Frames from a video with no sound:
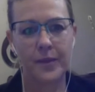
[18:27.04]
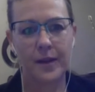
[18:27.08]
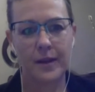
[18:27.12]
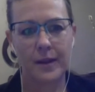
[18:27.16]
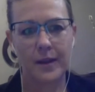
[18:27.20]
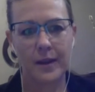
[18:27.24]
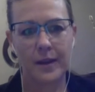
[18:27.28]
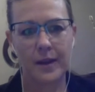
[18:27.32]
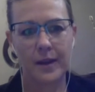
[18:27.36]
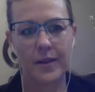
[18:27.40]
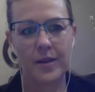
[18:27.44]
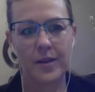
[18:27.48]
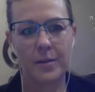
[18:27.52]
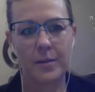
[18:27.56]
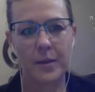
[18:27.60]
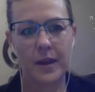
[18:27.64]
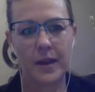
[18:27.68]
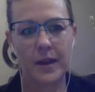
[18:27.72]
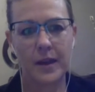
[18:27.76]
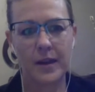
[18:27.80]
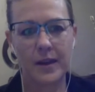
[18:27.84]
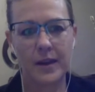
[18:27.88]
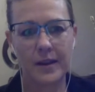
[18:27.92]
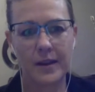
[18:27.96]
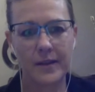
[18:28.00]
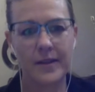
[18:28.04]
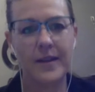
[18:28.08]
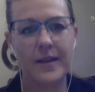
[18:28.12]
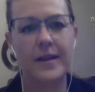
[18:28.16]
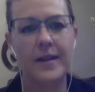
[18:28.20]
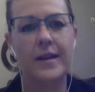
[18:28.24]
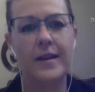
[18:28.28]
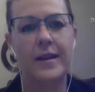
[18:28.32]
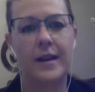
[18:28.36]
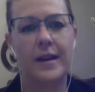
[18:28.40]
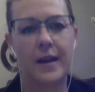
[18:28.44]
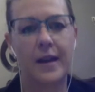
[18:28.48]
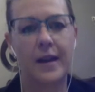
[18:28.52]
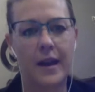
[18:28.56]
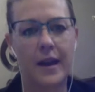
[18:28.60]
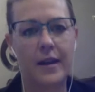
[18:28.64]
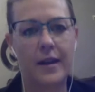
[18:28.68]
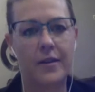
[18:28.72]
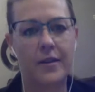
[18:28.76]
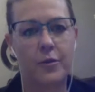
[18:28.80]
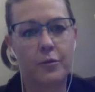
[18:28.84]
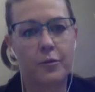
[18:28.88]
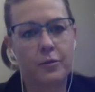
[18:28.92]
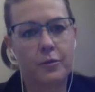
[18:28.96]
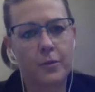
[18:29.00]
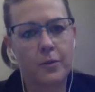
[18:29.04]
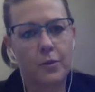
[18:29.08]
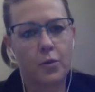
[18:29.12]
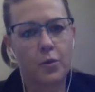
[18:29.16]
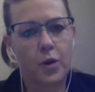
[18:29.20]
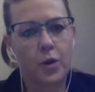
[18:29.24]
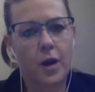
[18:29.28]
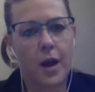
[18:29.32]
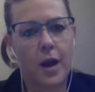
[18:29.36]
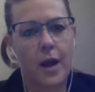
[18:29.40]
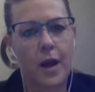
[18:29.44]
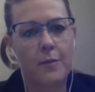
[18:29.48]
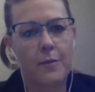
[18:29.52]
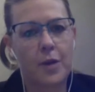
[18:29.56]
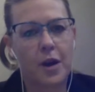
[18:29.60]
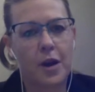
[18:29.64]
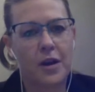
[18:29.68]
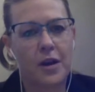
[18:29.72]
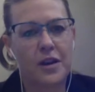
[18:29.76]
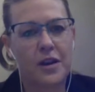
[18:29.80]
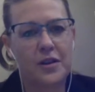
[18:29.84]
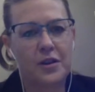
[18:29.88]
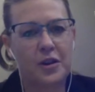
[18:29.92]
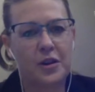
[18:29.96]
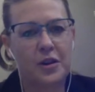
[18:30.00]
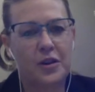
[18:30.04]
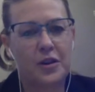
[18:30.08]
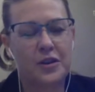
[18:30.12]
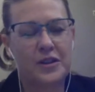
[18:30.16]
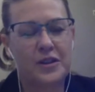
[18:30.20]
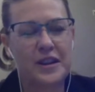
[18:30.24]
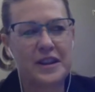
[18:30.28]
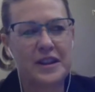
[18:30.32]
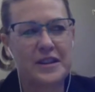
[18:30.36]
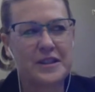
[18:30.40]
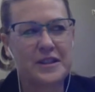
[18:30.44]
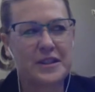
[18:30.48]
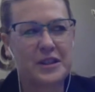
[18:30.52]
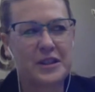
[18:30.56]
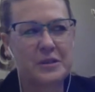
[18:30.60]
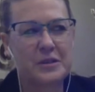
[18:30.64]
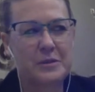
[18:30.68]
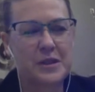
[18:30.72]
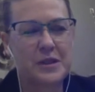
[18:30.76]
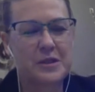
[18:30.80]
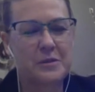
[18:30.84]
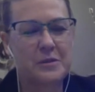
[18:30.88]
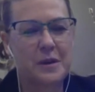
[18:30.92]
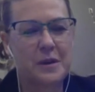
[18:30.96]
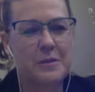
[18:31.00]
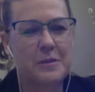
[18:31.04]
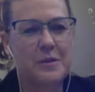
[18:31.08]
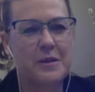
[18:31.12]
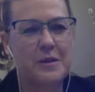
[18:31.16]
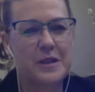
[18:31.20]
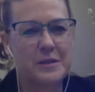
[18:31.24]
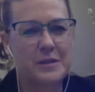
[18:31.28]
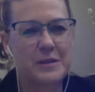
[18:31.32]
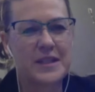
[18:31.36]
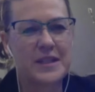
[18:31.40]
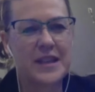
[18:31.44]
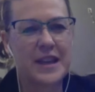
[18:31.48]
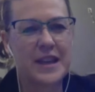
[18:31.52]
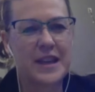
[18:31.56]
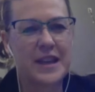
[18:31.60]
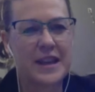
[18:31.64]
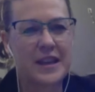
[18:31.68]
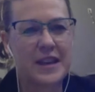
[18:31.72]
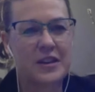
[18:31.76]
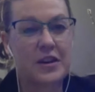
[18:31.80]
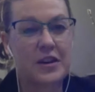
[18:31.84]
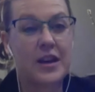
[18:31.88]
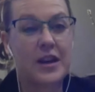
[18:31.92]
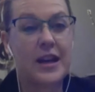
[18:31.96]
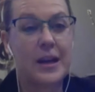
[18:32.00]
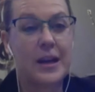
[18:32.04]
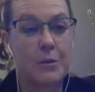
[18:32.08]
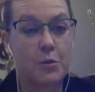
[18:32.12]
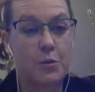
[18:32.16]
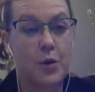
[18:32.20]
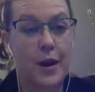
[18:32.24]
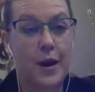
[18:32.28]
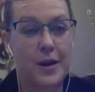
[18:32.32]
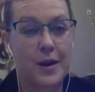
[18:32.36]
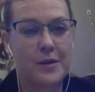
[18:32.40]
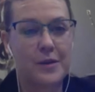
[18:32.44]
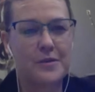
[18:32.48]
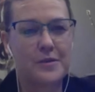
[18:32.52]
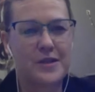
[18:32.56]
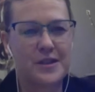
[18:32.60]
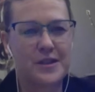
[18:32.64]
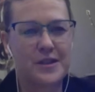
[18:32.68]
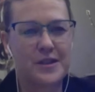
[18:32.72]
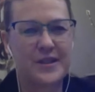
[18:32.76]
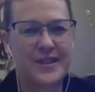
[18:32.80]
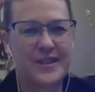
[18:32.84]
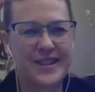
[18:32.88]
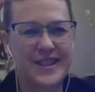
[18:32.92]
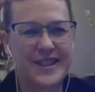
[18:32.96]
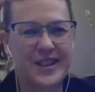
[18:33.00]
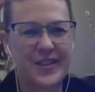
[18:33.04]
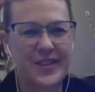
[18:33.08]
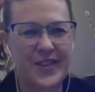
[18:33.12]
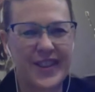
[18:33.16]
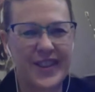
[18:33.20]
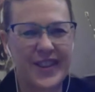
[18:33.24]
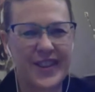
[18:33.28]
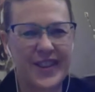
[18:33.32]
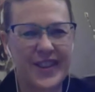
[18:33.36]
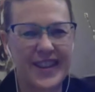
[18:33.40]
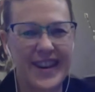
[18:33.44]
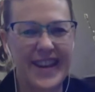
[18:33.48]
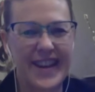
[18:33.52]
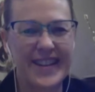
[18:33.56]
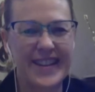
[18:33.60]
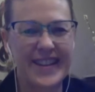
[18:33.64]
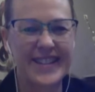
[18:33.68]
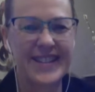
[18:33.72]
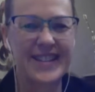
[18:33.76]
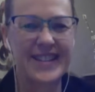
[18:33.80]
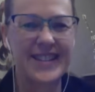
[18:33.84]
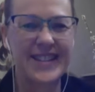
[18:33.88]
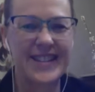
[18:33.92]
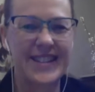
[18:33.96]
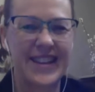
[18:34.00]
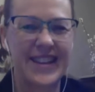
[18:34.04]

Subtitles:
the beginning, and I'm not currently in a situation where I'm going to be taking on any brand new students over the next.